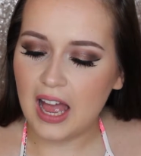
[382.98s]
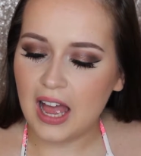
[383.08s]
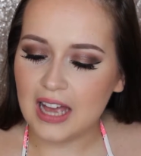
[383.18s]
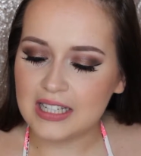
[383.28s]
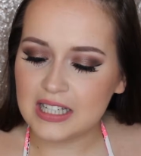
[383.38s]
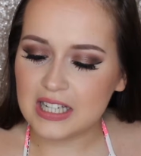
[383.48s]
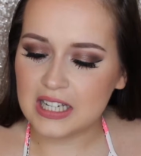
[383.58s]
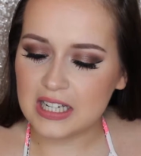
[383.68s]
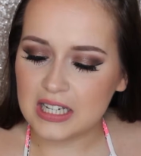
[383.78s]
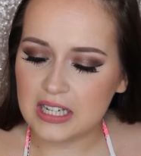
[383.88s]

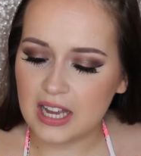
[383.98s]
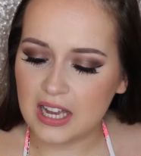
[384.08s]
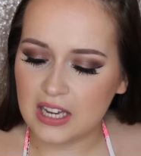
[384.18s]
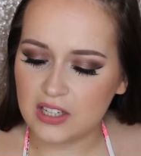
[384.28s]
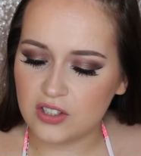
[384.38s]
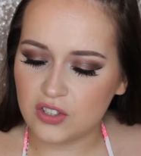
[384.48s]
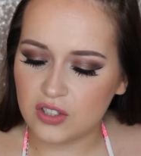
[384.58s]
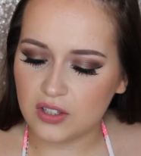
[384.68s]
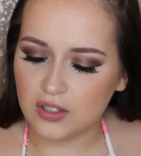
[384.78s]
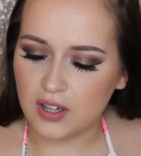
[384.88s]

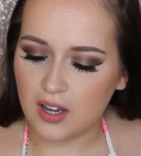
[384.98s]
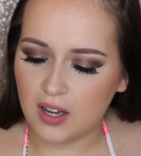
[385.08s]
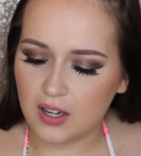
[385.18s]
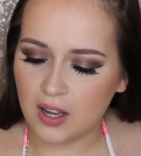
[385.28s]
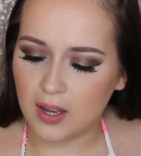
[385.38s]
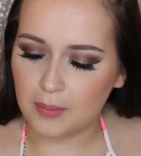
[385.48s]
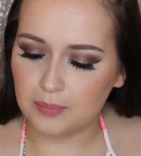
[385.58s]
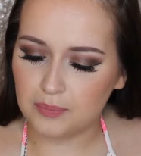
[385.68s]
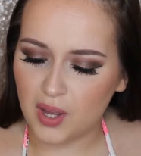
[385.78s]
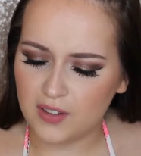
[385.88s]
Anti-Age
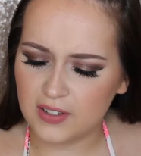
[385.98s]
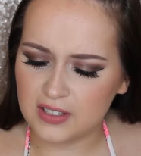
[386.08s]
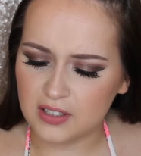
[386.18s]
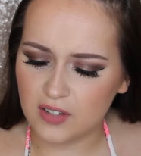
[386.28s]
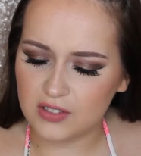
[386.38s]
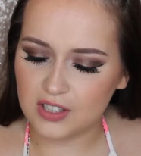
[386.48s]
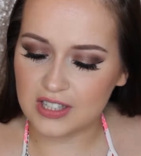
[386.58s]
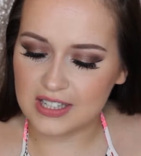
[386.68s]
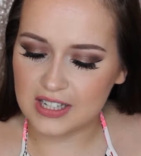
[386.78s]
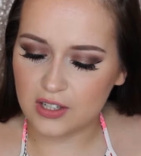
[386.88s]
Perfect and Cover
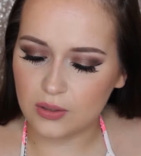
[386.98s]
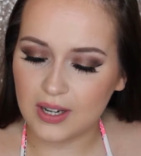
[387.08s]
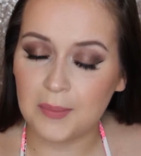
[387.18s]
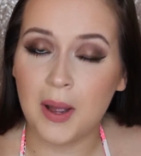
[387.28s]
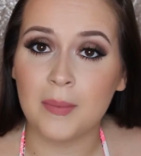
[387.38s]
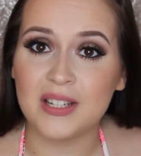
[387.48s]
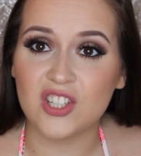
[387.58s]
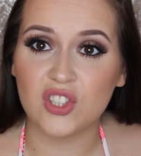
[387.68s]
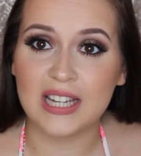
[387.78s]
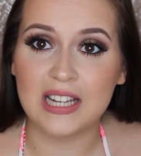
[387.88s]
Conceal. I'm in the
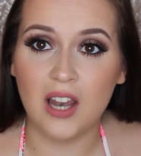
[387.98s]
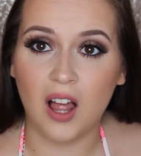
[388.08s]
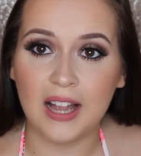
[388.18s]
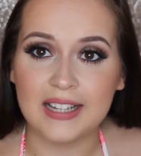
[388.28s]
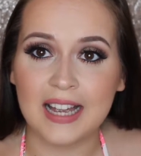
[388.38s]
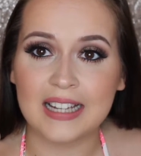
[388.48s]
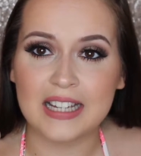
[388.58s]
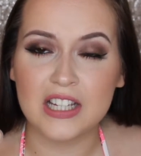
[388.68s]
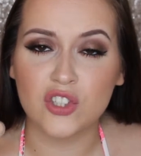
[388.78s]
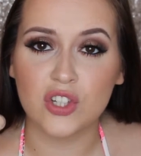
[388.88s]
shade Light, and
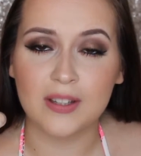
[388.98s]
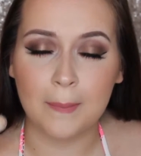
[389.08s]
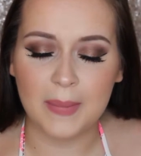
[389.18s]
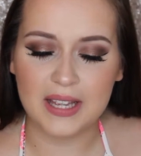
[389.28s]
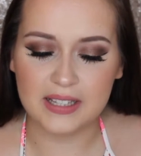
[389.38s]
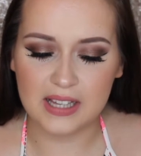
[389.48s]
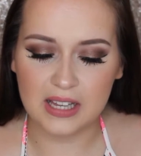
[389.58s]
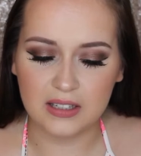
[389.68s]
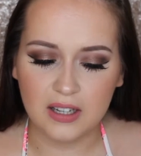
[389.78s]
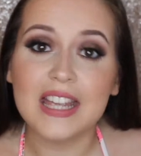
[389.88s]
it is just
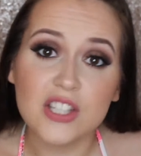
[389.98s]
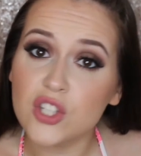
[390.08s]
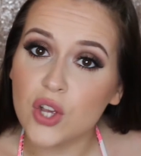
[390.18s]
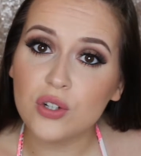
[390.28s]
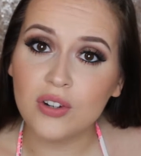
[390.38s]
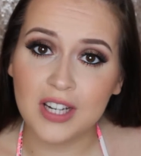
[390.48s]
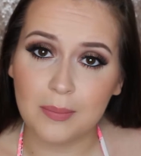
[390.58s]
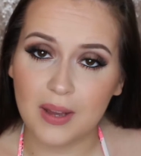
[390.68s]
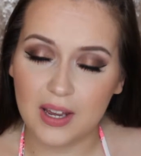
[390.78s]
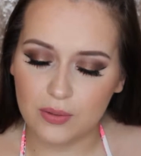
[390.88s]
amazing. It's so
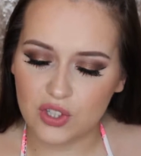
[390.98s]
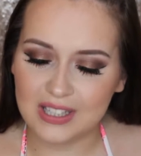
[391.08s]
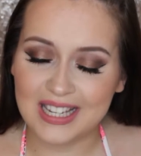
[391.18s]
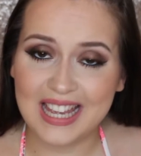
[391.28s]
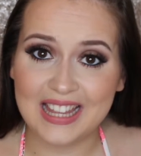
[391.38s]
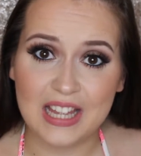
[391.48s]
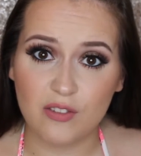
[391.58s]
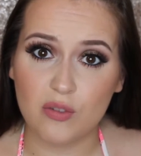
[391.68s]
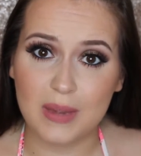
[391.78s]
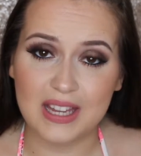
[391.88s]
creamy, which is a key thing
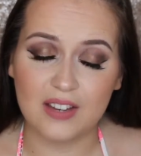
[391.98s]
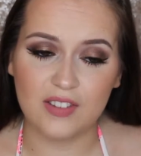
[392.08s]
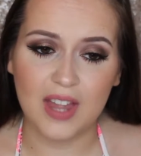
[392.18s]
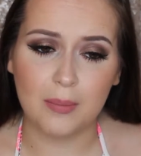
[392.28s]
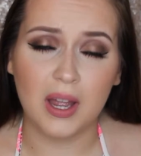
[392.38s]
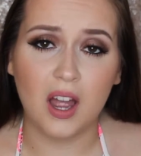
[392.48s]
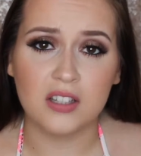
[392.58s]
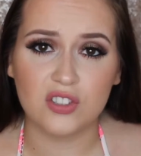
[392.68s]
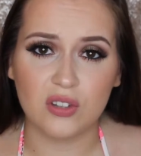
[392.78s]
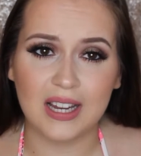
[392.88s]
for me given that my
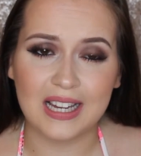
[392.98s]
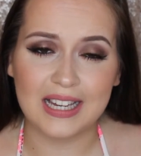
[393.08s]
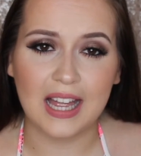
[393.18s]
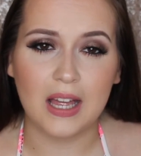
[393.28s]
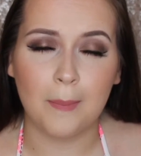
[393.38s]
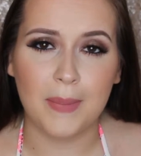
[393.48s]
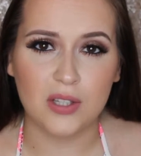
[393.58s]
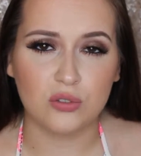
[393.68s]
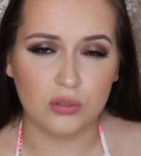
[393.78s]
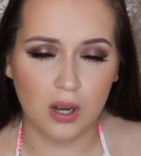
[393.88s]
under eye can get a
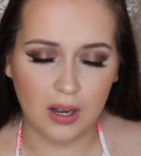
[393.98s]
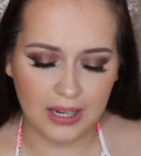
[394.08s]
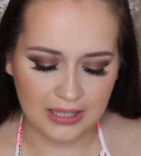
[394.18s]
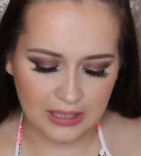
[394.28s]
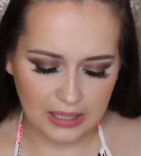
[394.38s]
bit dry.